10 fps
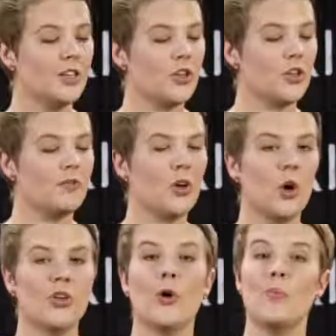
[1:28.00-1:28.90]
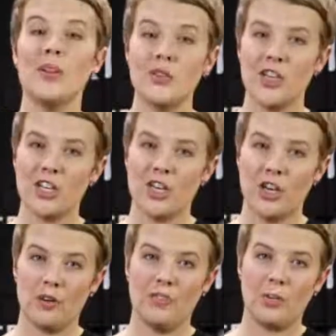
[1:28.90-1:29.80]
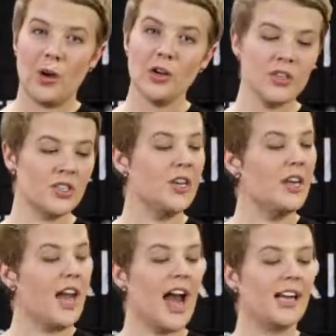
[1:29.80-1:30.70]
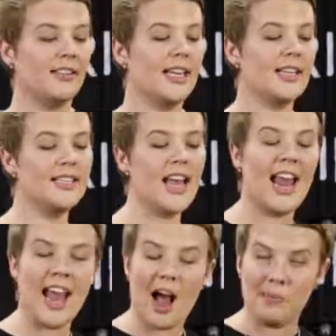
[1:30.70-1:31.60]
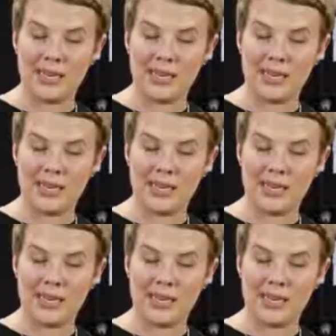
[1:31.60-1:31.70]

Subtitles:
So you've got your Mizudashi coffee pot, our lid and our